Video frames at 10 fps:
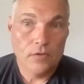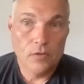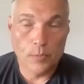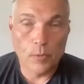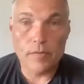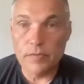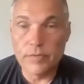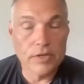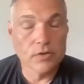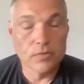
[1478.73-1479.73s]
you're
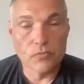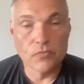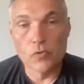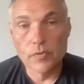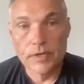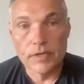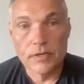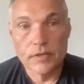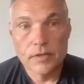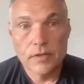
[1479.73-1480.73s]
probably underperforming.
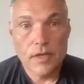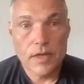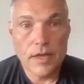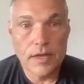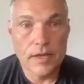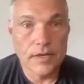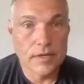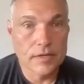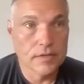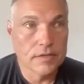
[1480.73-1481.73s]

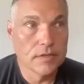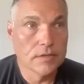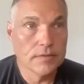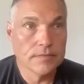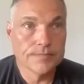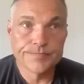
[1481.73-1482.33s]
And,